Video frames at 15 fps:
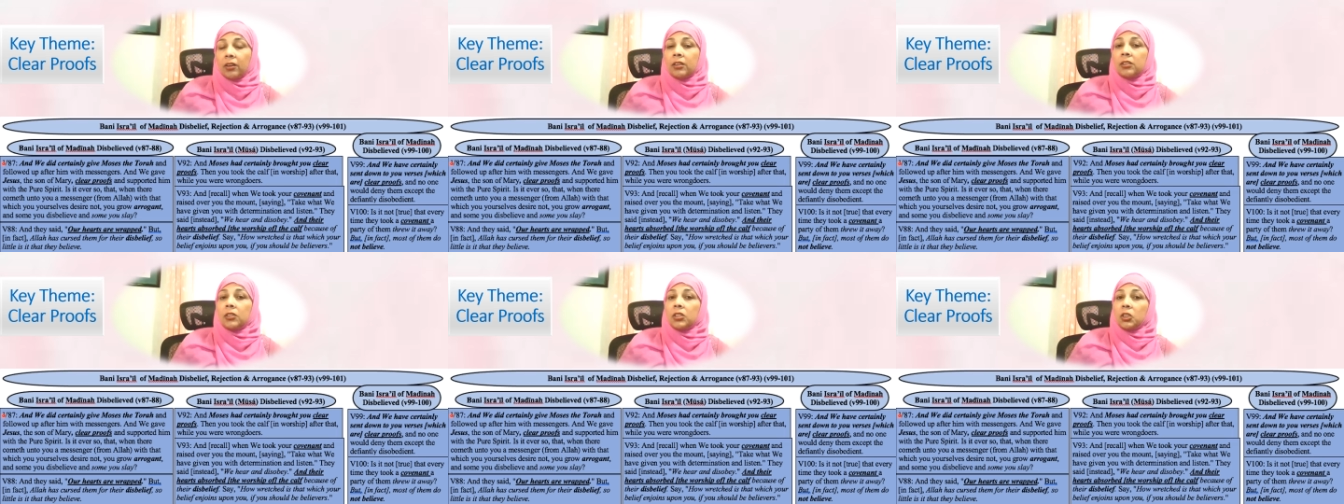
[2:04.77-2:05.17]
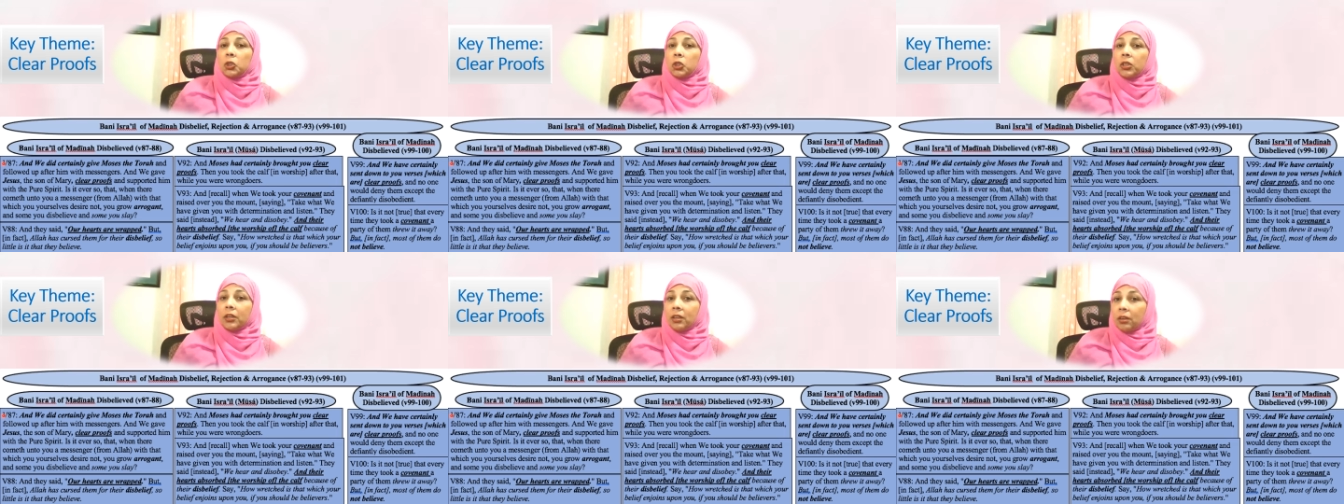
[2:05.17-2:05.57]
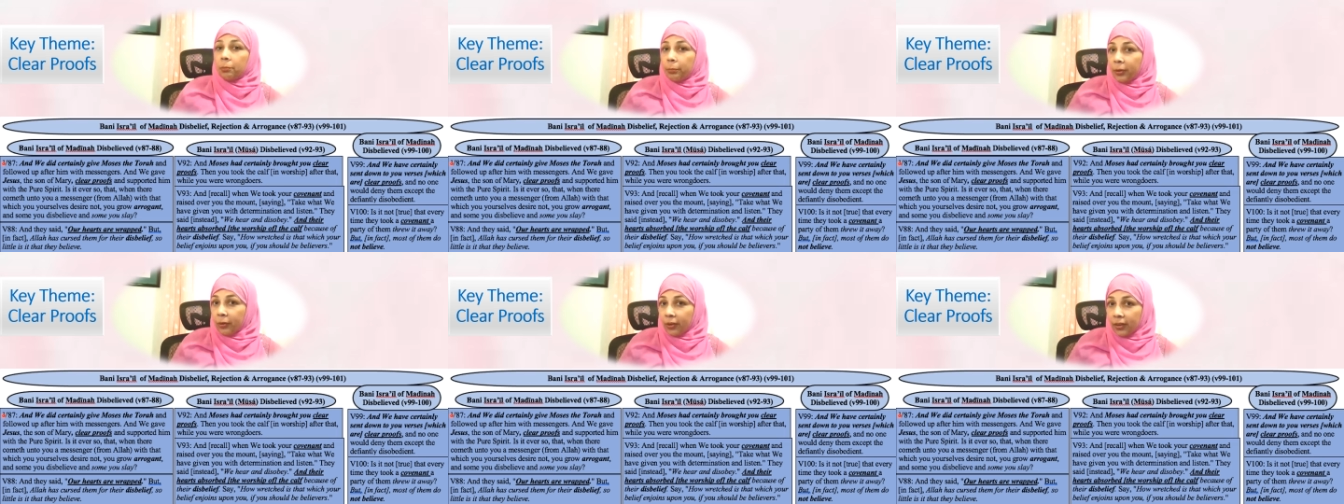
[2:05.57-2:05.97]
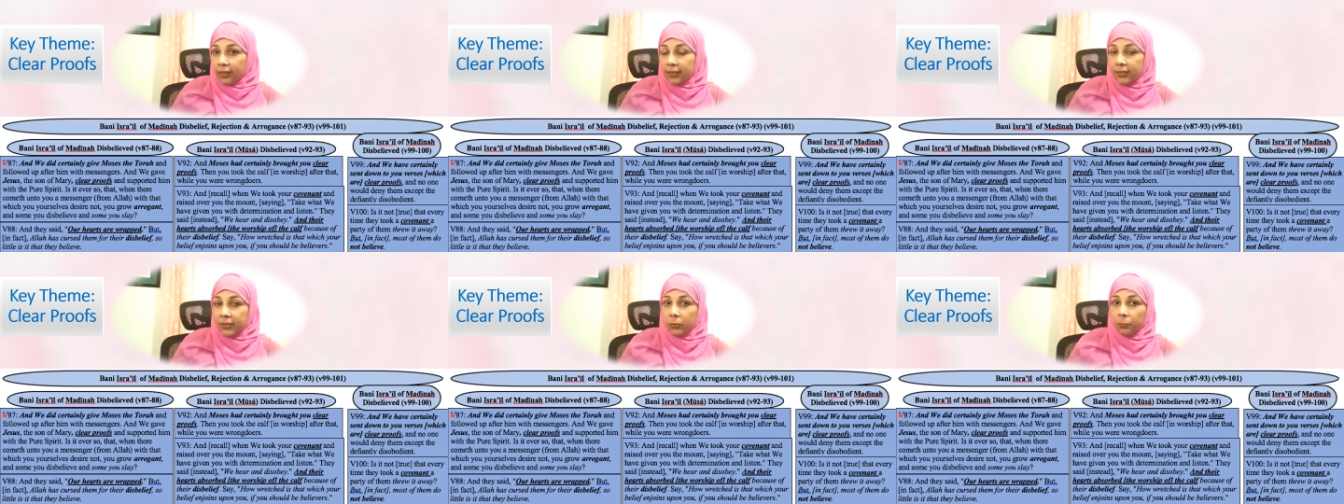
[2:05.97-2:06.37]
such
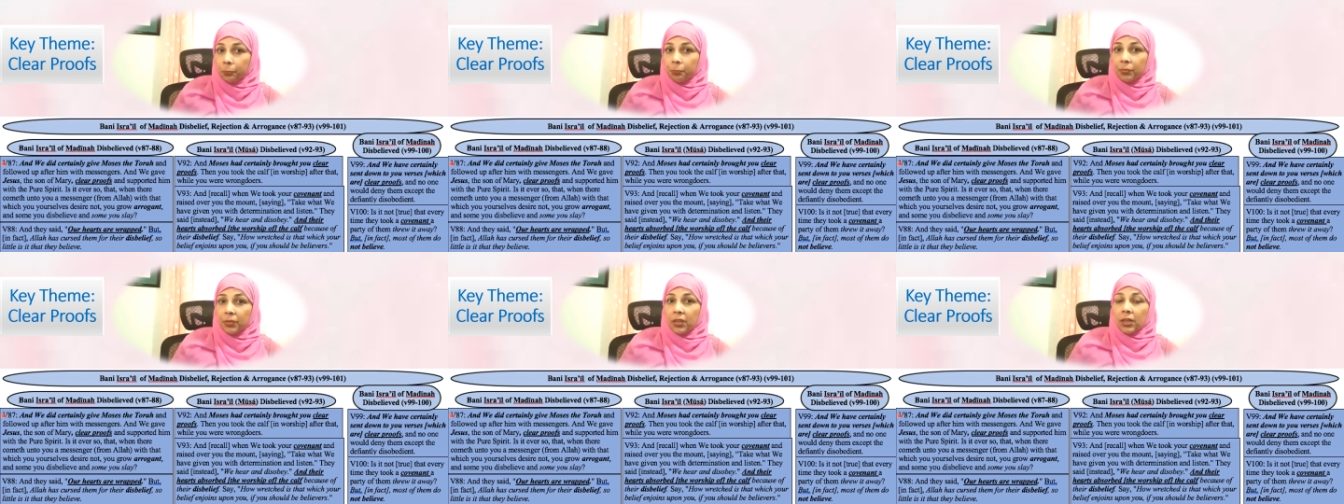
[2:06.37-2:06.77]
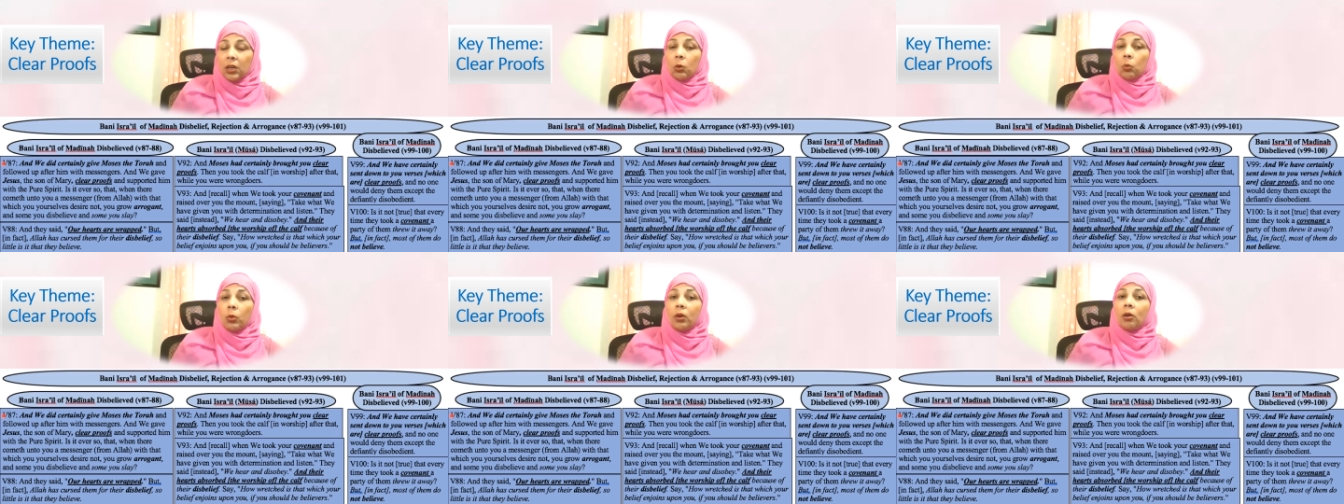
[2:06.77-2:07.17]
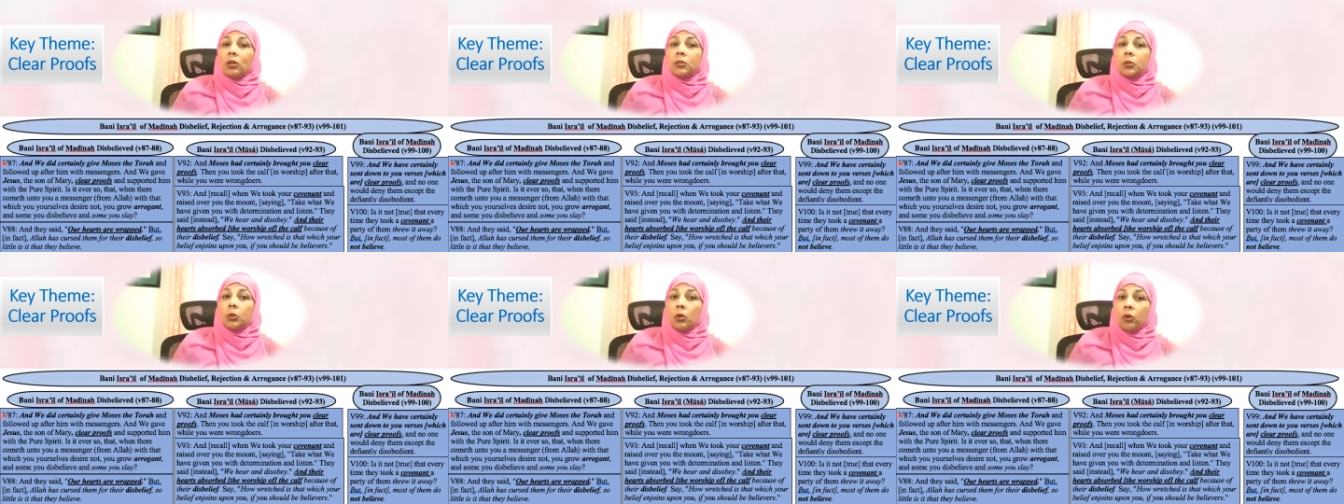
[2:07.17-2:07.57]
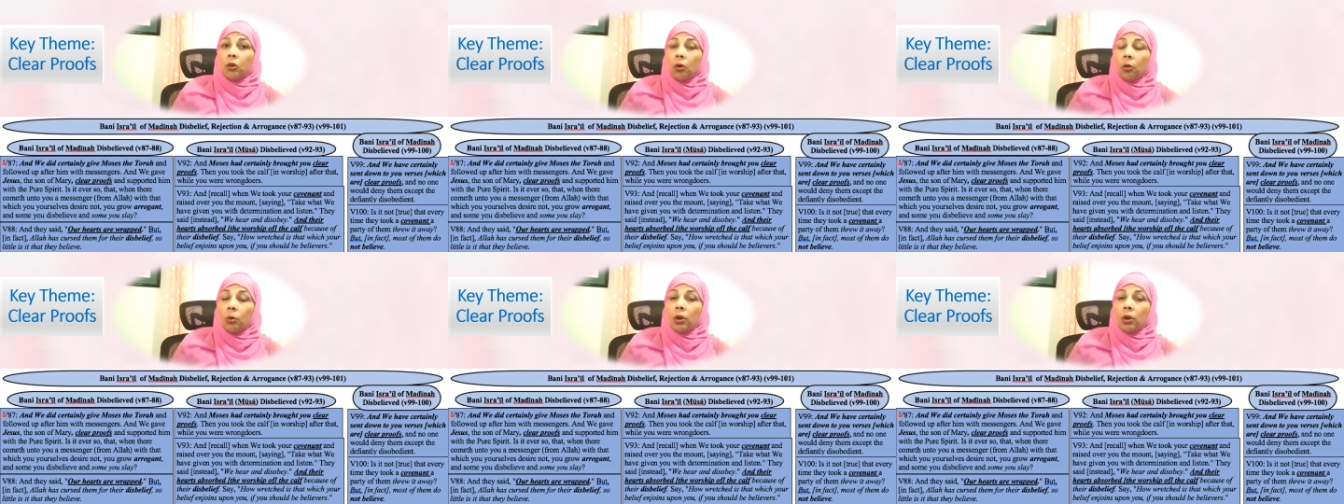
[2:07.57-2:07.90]
miracles. We also know